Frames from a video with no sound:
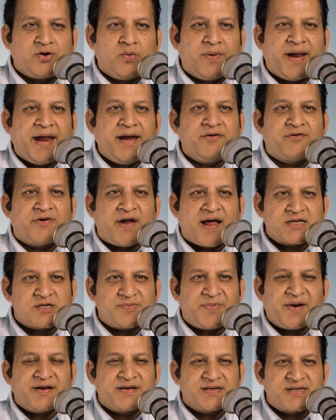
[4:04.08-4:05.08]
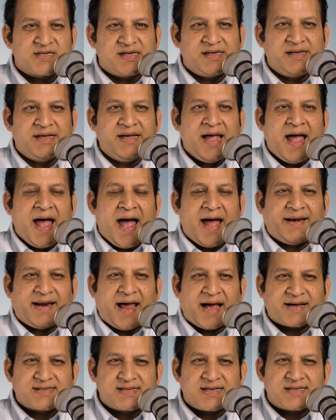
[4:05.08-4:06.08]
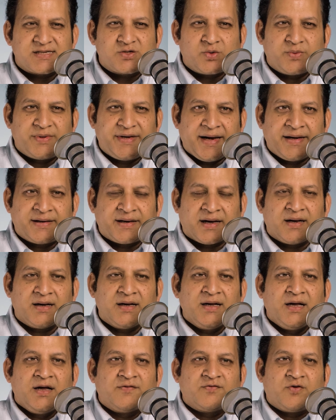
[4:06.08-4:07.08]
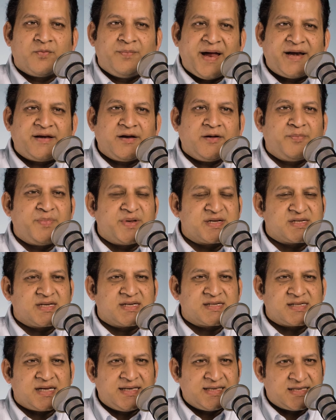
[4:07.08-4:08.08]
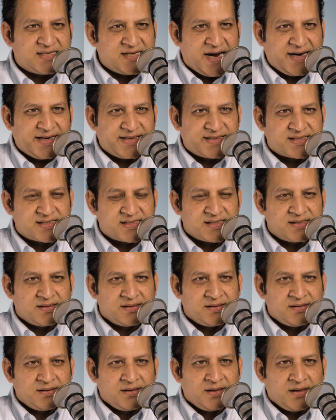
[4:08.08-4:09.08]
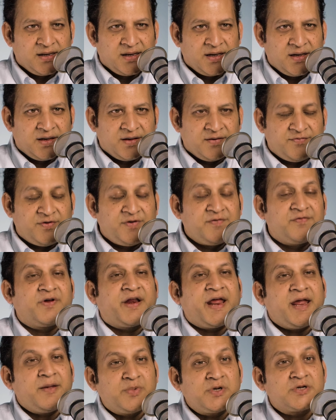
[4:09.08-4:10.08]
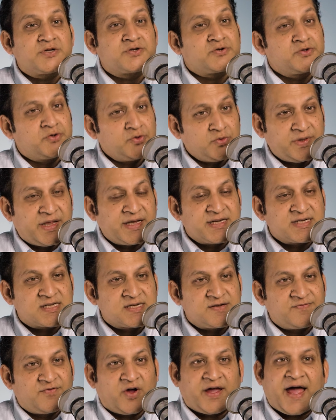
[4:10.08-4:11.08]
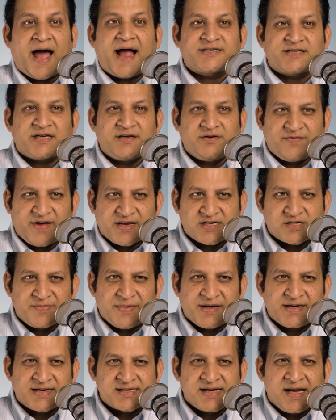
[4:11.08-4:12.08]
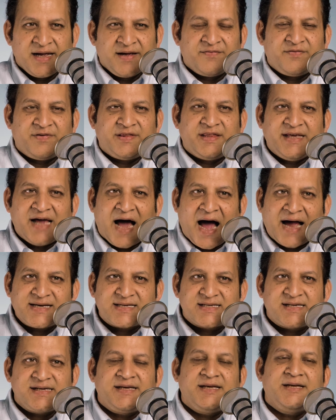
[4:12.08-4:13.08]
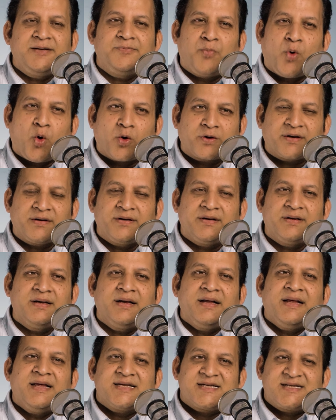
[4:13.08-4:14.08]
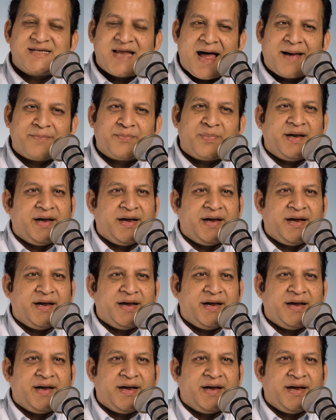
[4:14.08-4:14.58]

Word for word: to gain transparency and access to data for better business insights. We were able to do this for cash investments with the ICD portal SAP